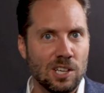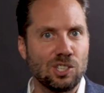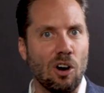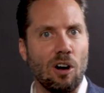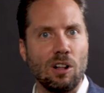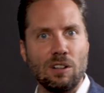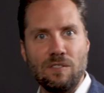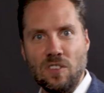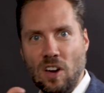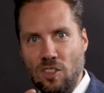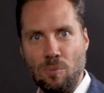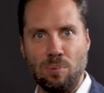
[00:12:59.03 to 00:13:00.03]
to all of the
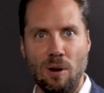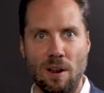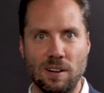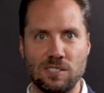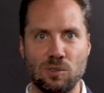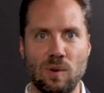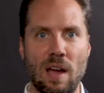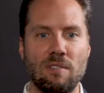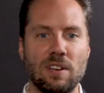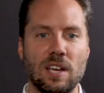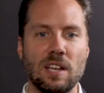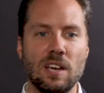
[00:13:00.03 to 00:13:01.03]
other products
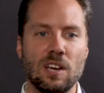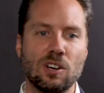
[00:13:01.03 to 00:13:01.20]
around it